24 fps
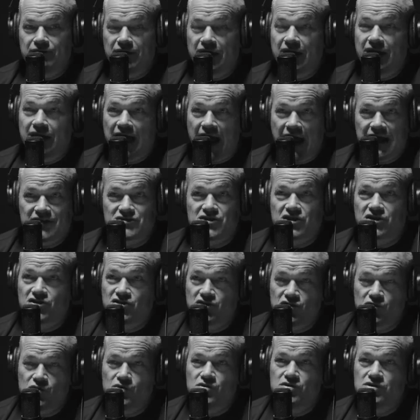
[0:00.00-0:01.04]
it has a
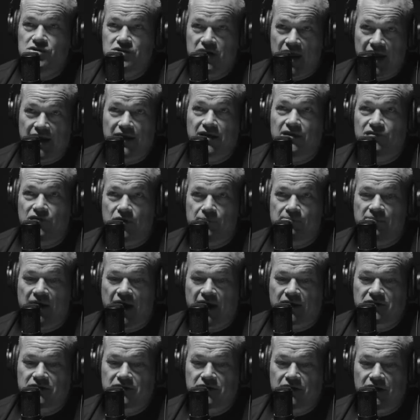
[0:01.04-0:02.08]
huge negative
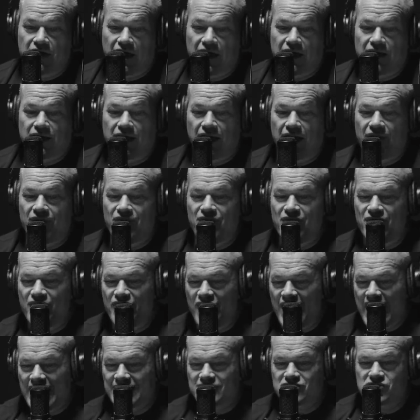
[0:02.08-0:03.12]
impact, mm-hmm. and and
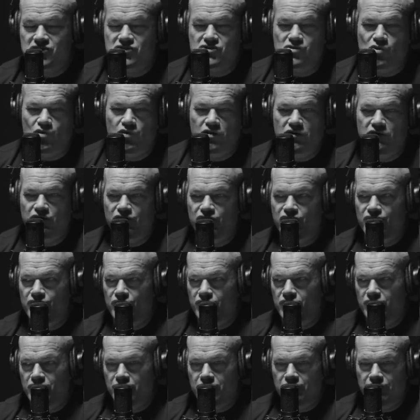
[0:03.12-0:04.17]
that's sort of
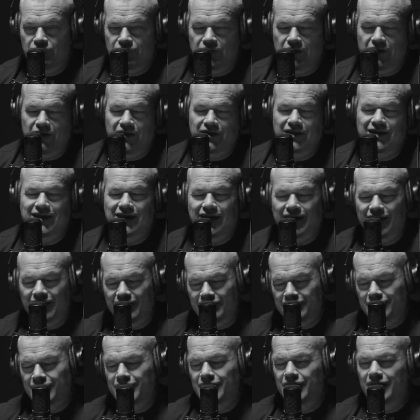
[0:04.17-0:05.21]

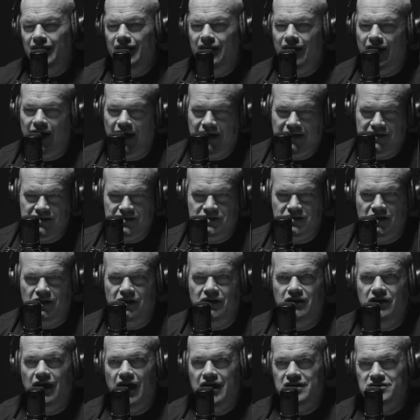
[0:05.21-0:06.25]
again in
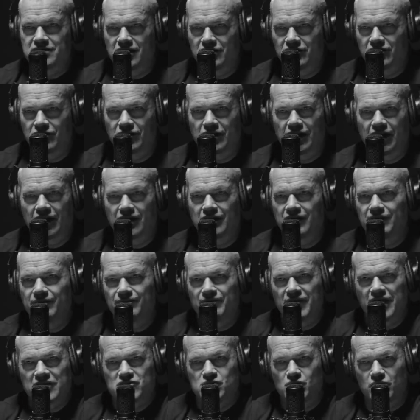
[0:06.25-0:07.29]
hindsight as I look at it.
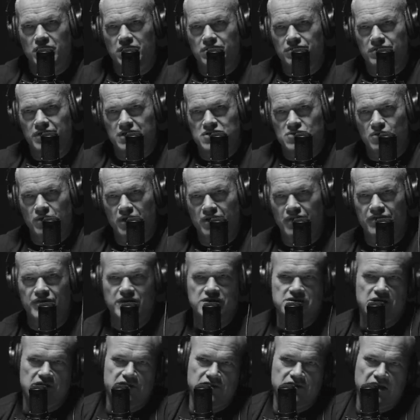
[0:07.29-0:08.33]
That's what that's one of the
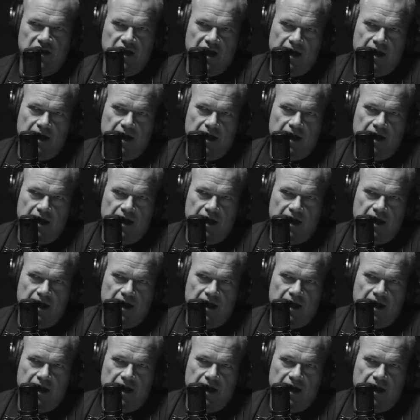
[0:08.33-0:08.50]
things I think